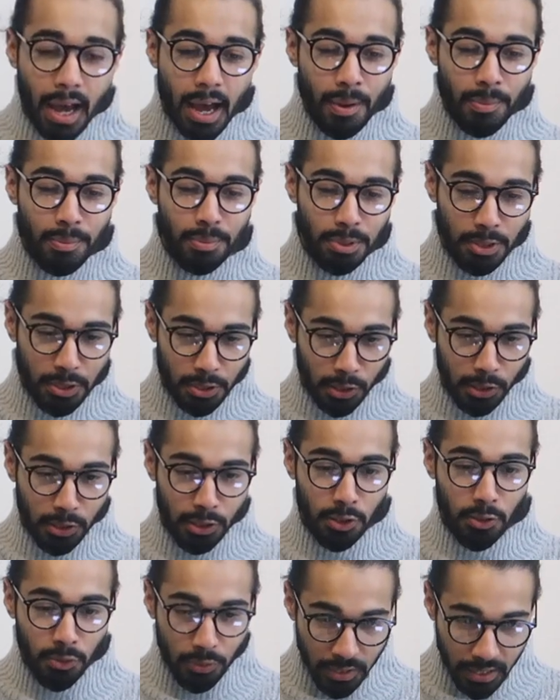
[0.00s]

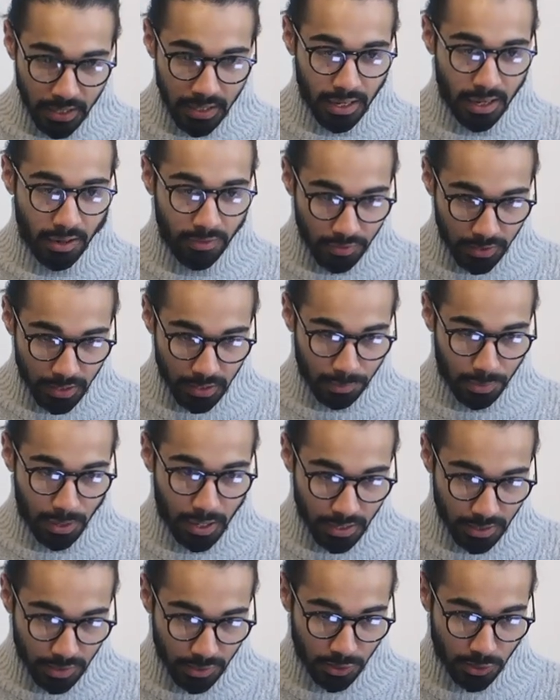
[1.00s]
absolutely love this
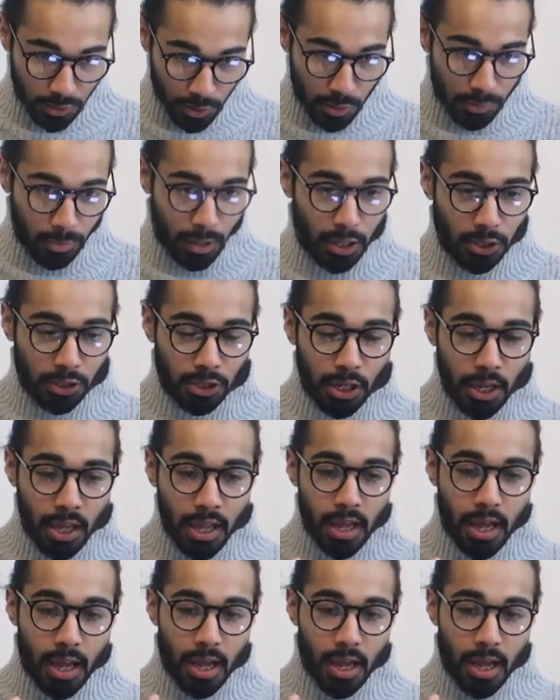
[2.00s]
person so much.